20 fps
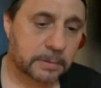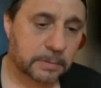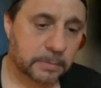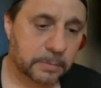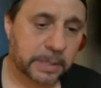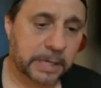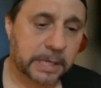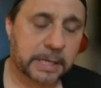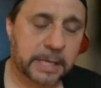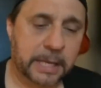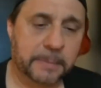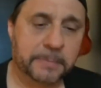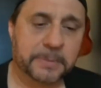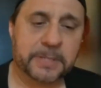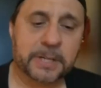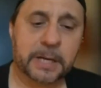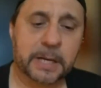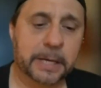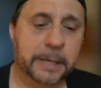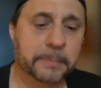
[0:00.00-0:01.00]
When it came
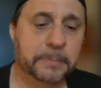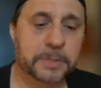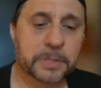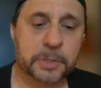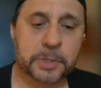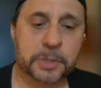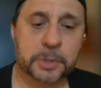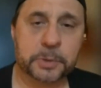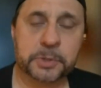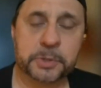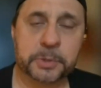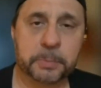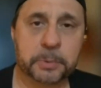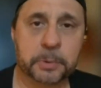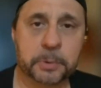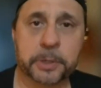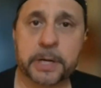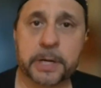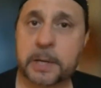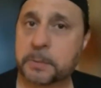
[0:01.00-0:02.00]
time to show
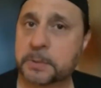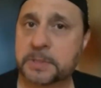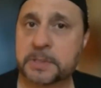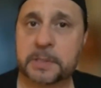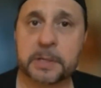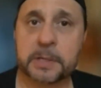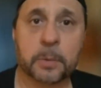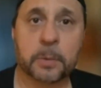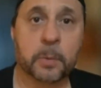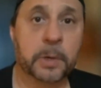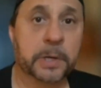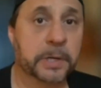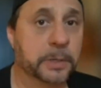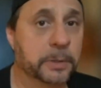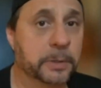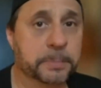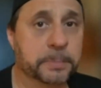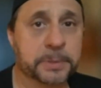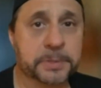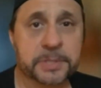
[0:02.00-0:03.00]
support, I was there
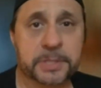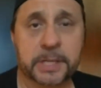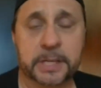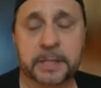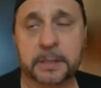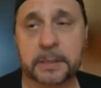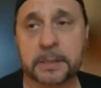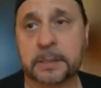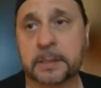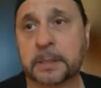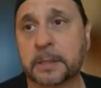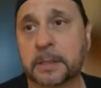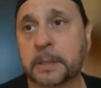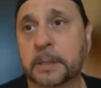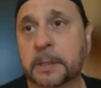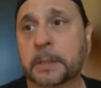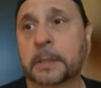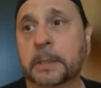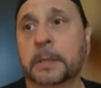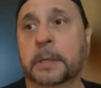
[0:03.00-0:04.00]
100%.
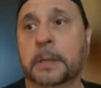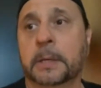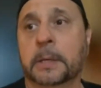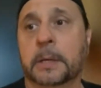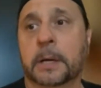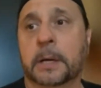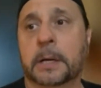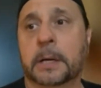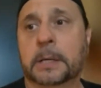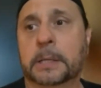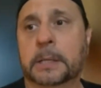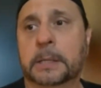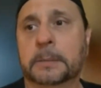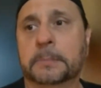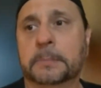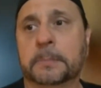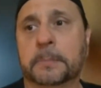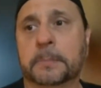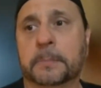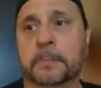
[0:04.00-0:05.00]

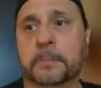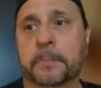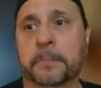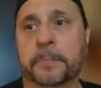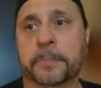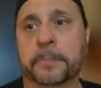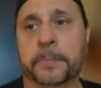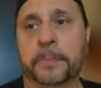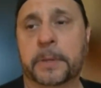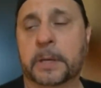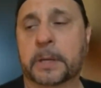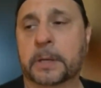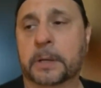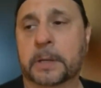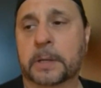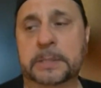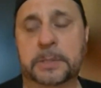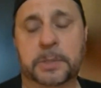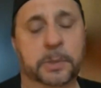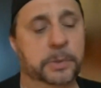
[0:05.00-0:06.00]

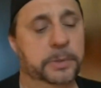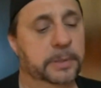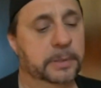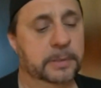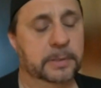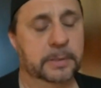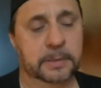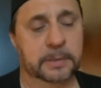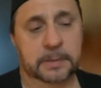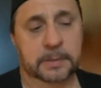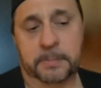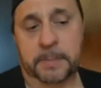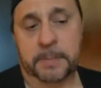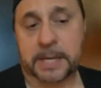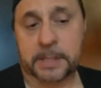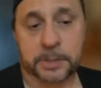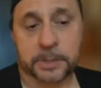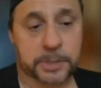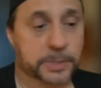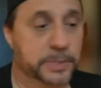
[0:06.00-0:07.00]
I told the
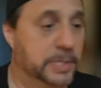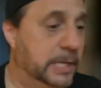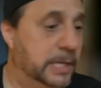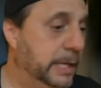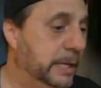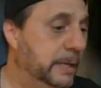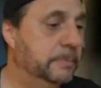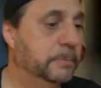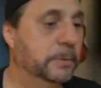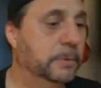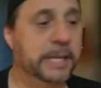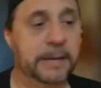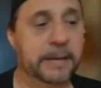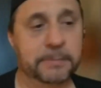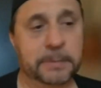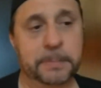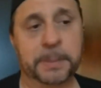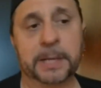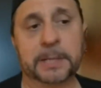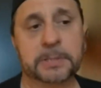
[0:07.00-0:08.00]
manager, said, hey, we have
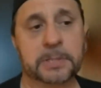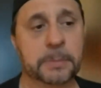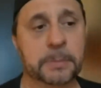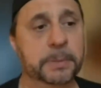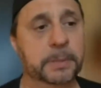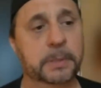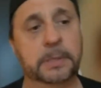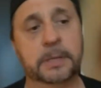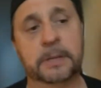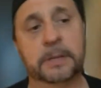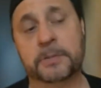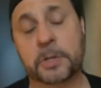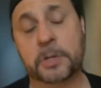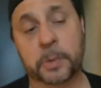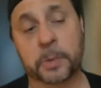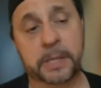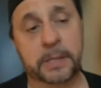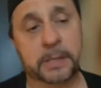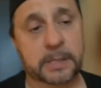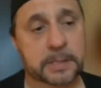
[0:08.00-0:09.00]
the possibility of
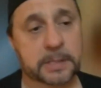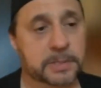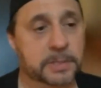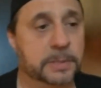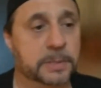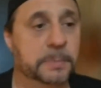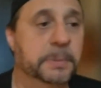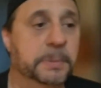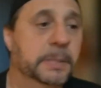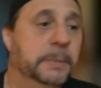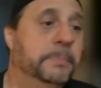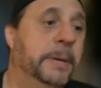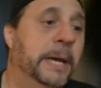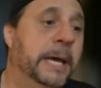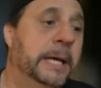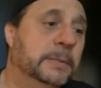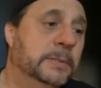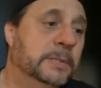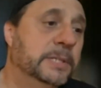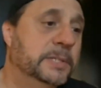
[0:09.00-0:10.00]
doing this, but
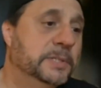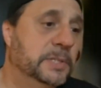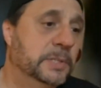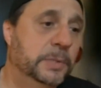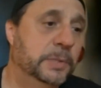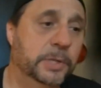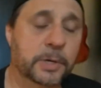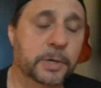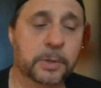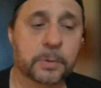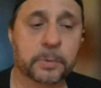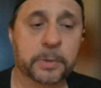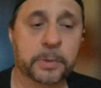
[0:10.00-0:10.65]
Patton doesn't know